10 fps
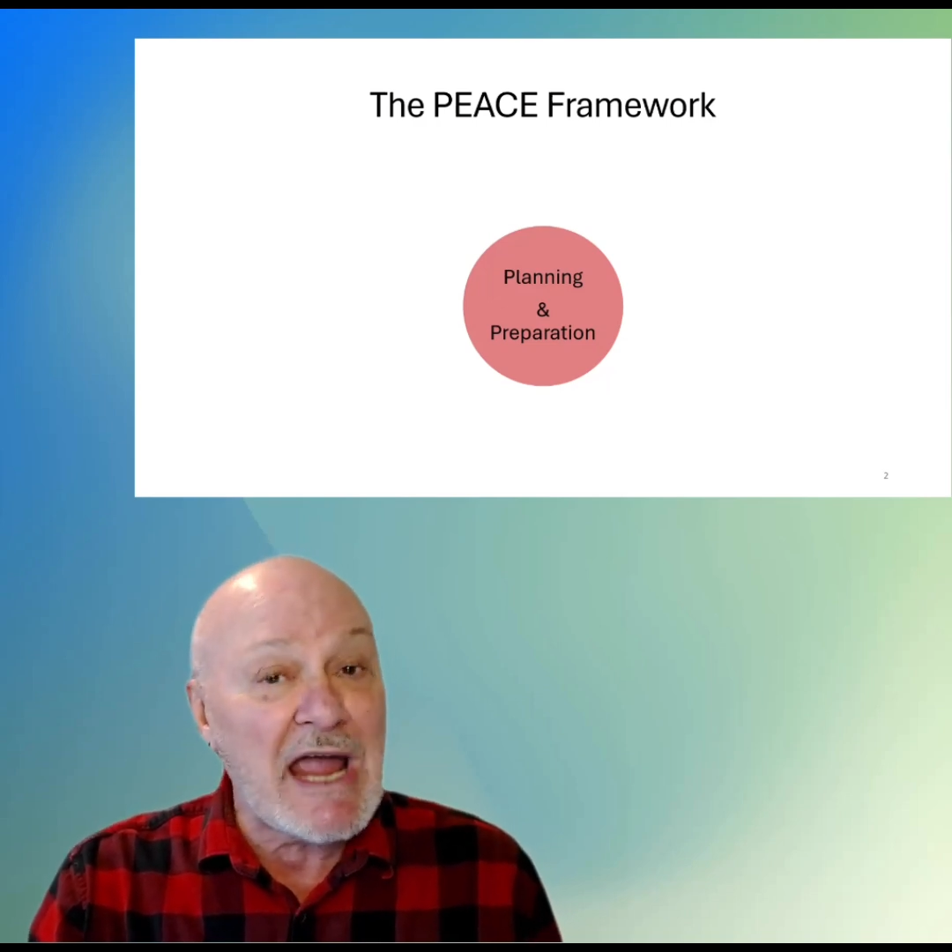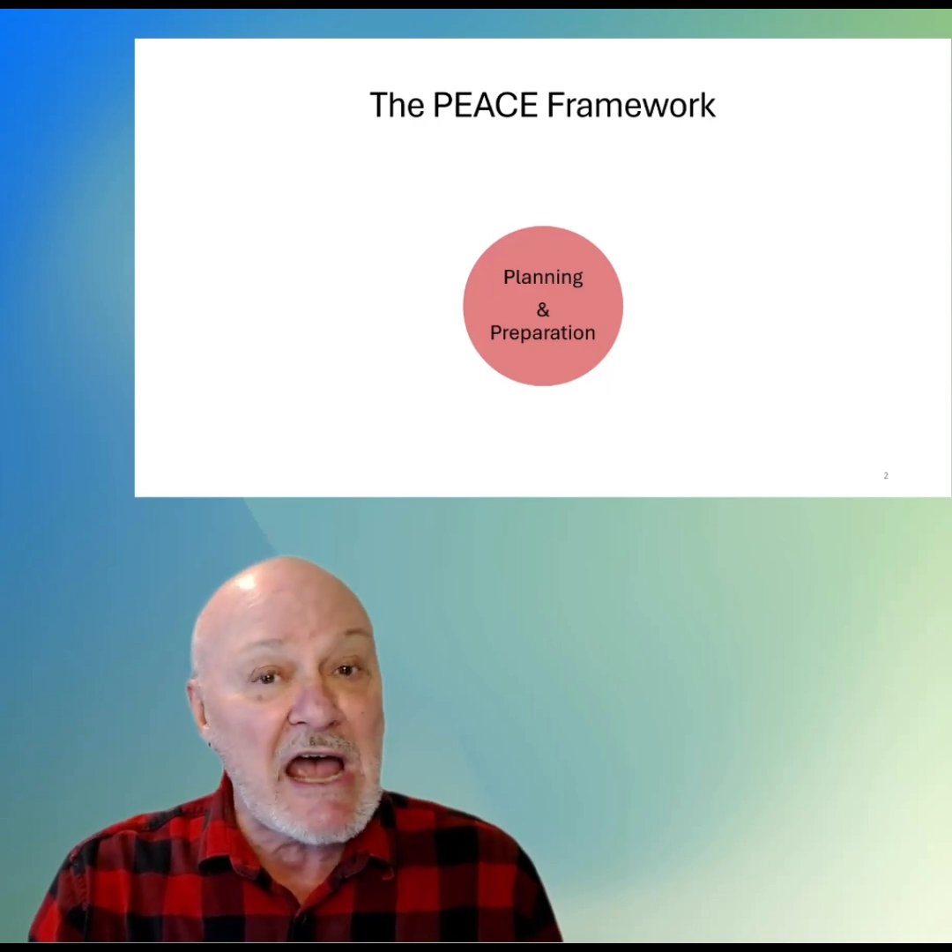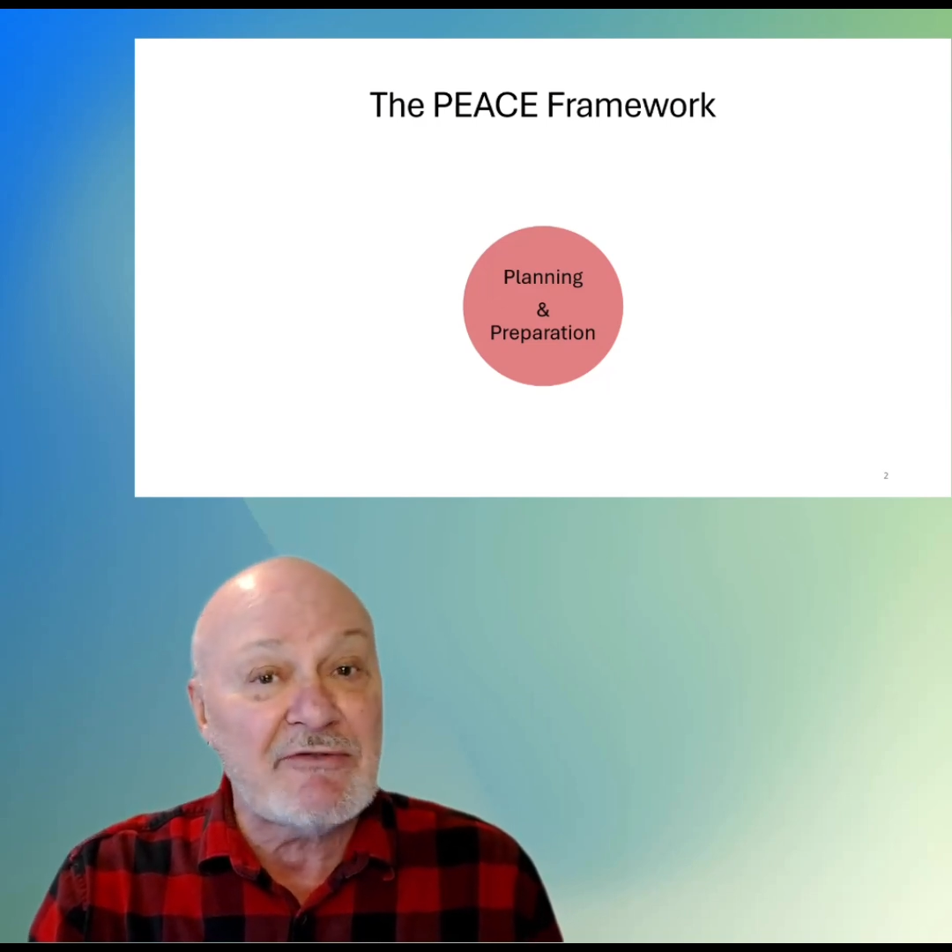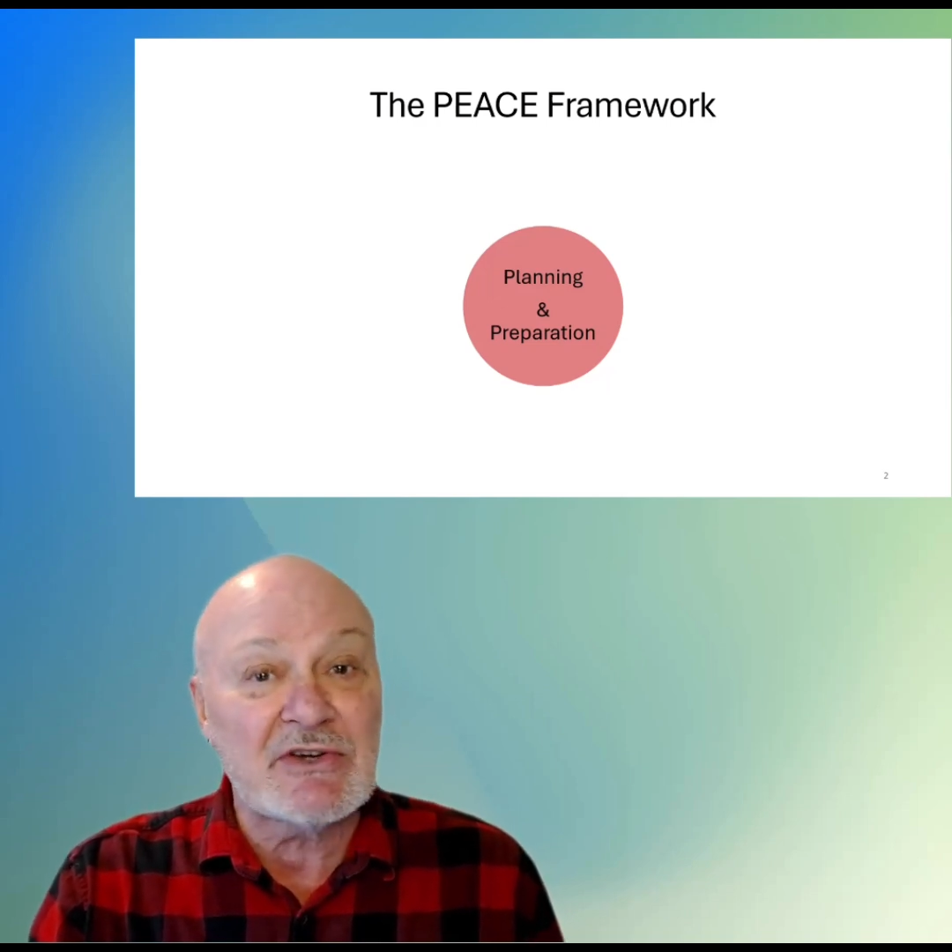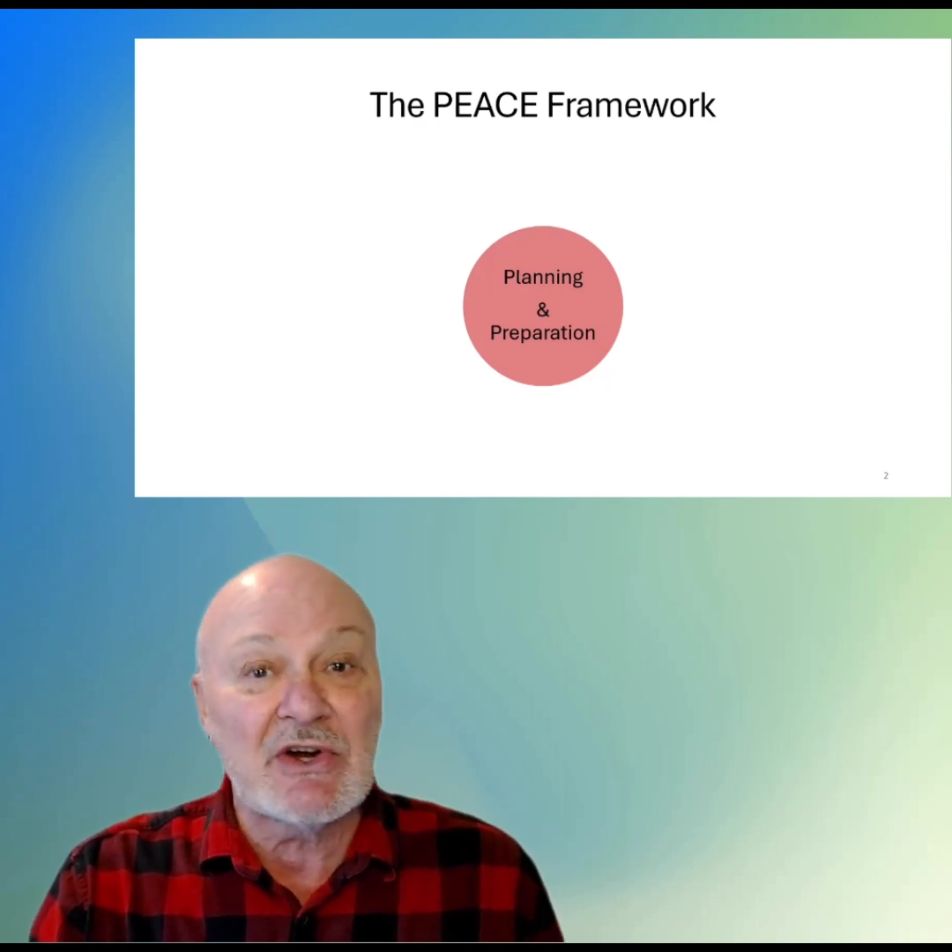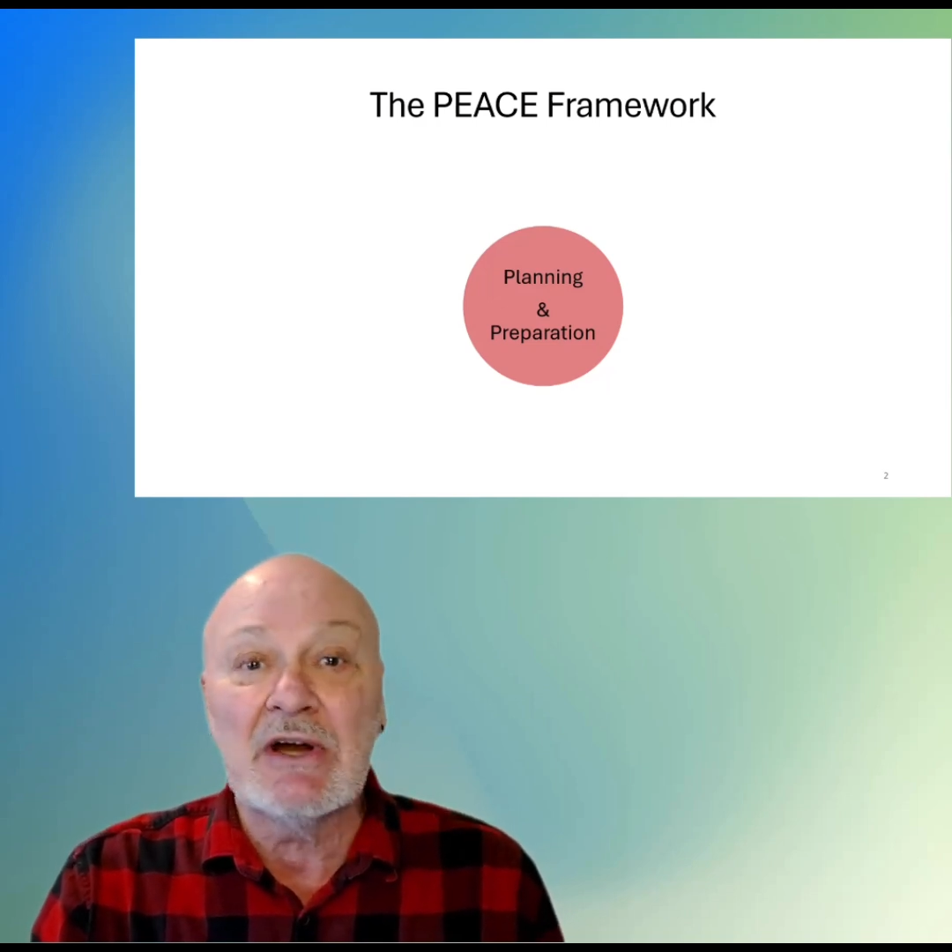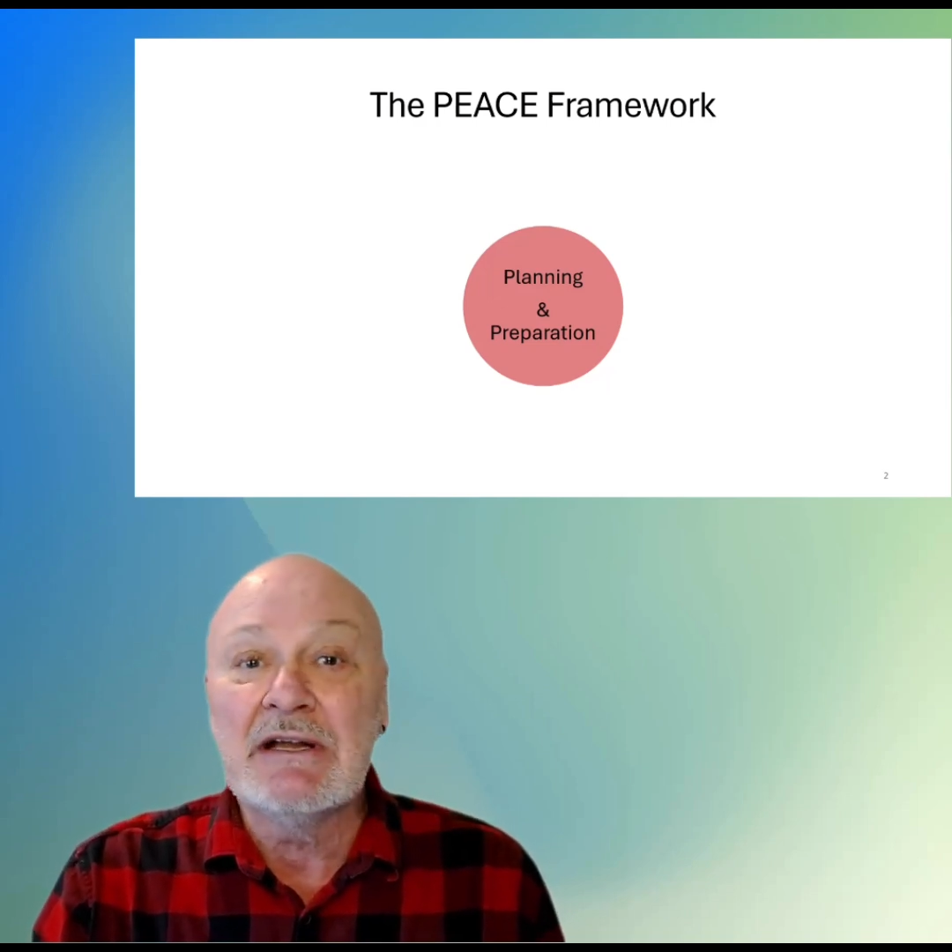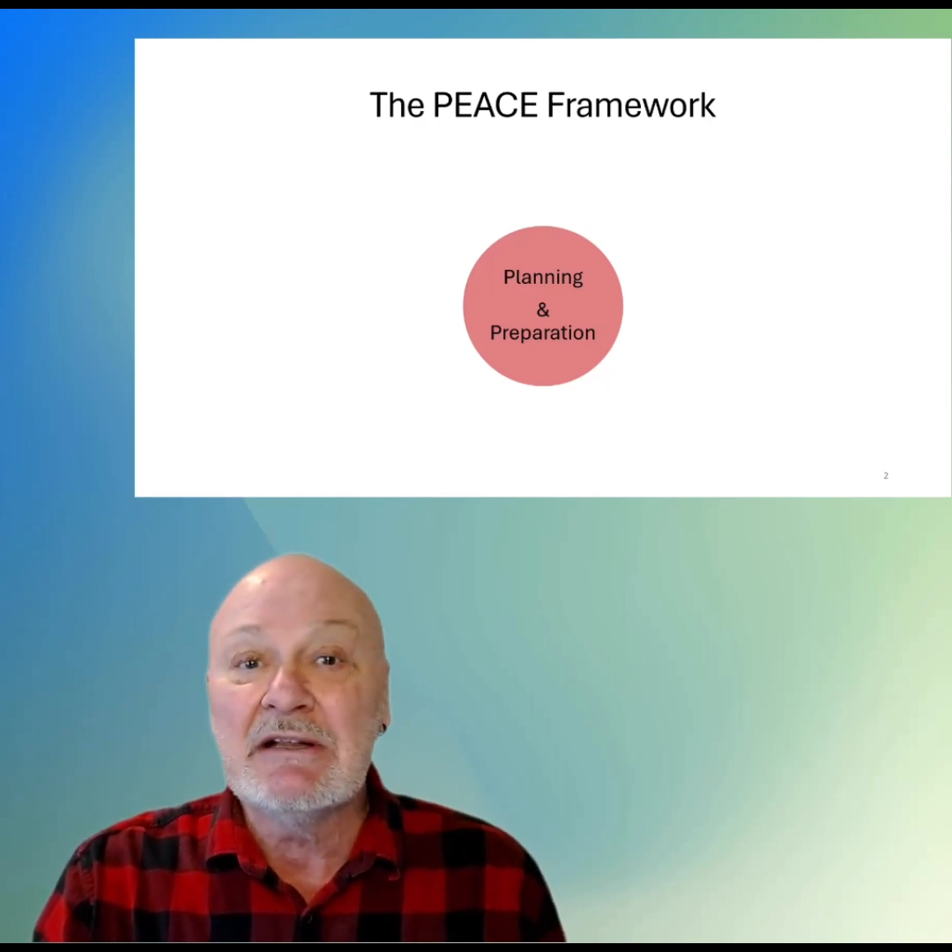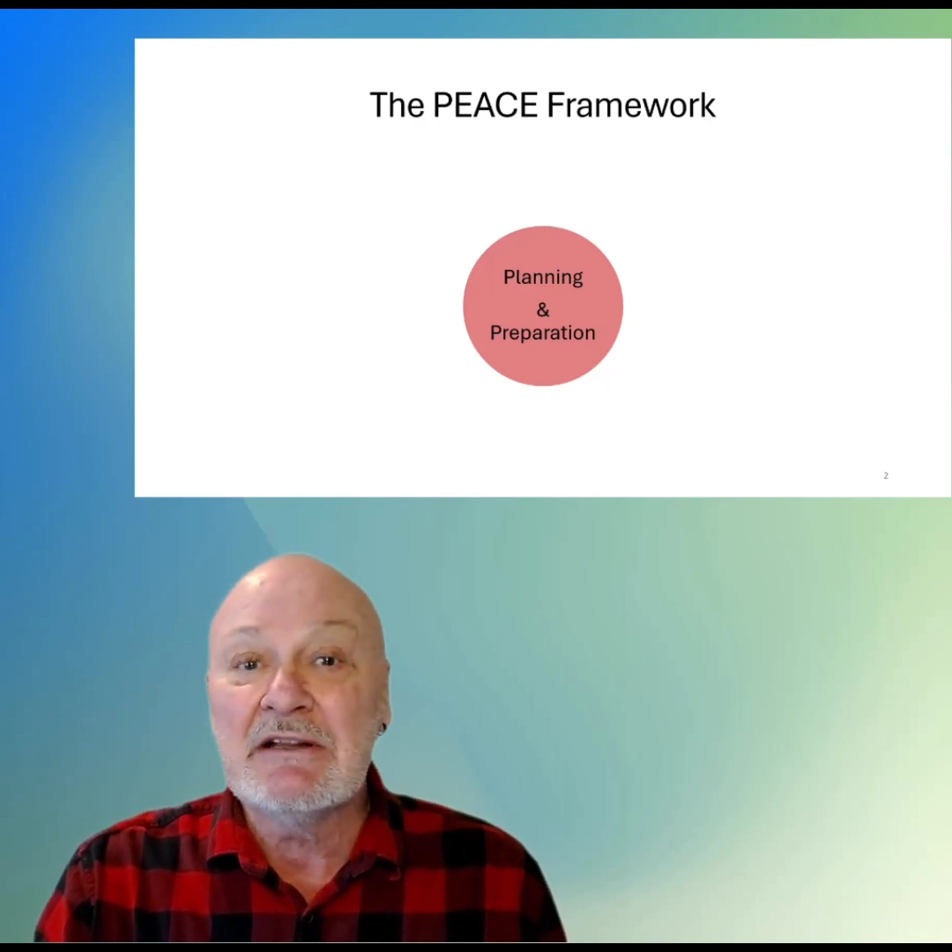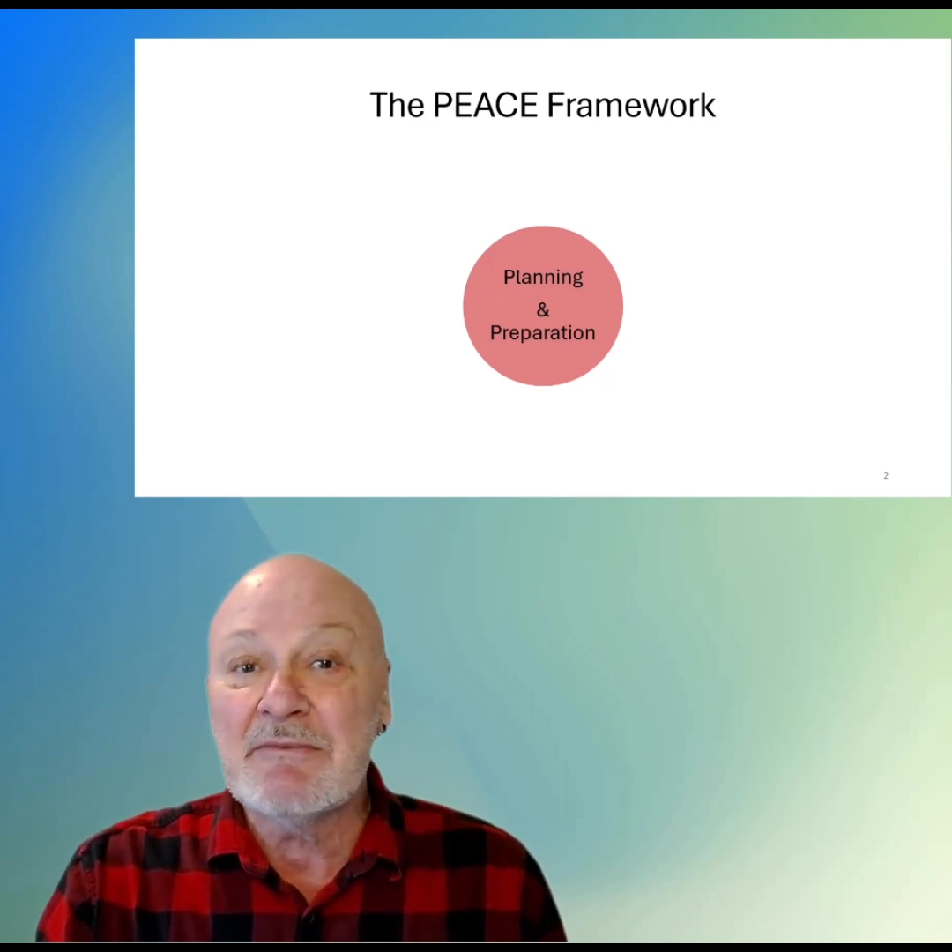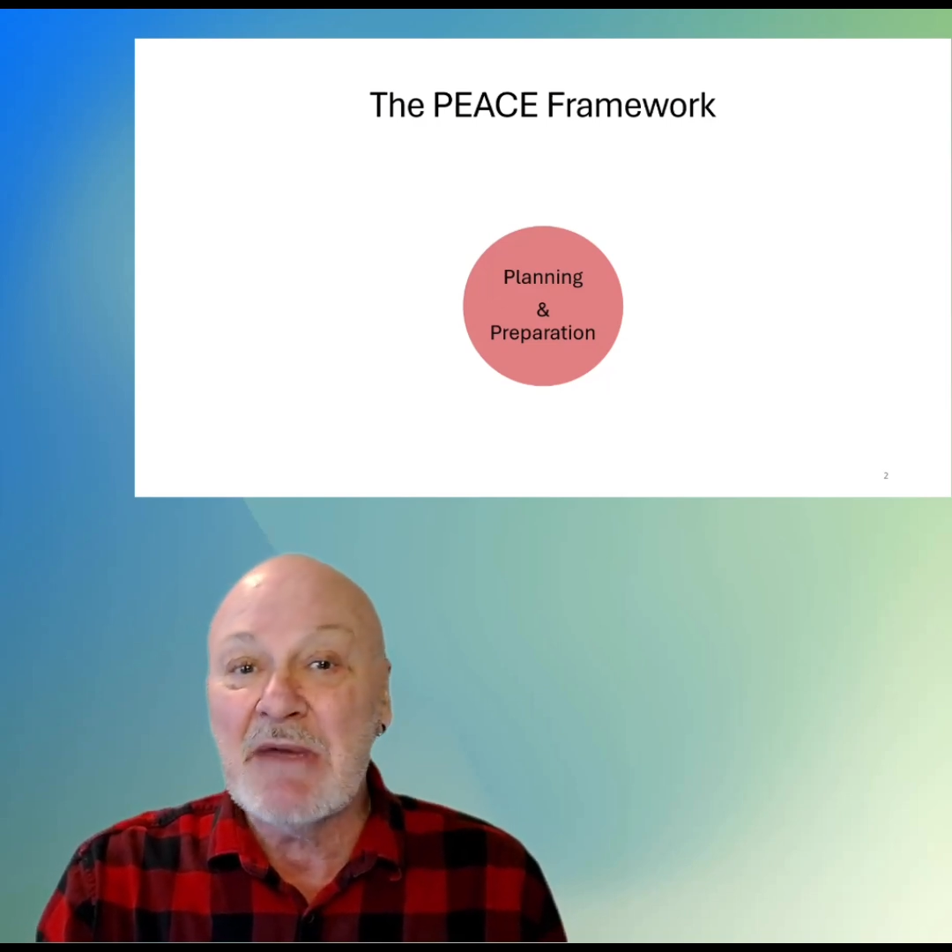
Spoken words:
after the